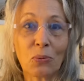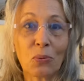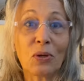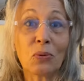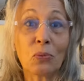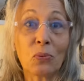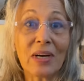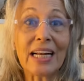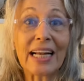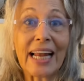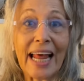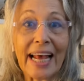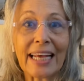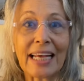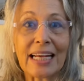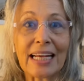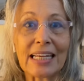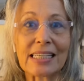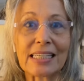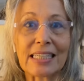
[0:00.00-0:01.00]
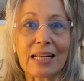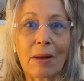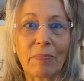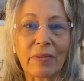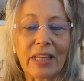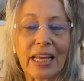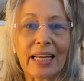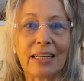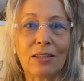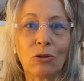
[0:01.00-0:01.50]
When we're lacking
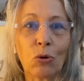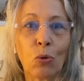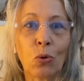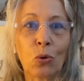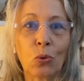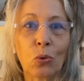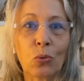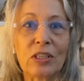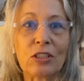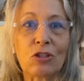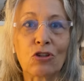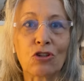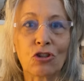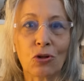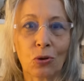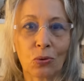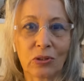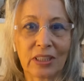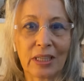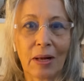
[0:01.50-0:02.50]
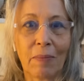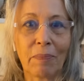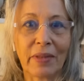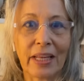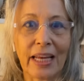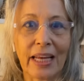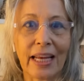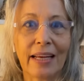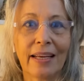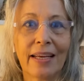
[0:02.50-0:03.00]
something, it always shows
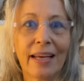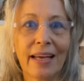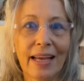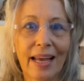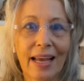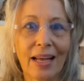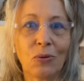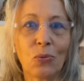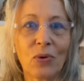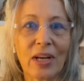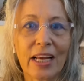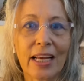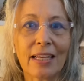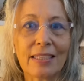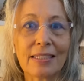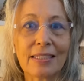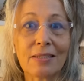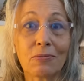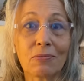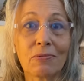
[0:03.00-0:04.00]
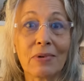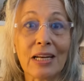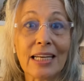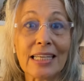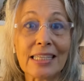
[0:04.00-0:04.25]
something and we can really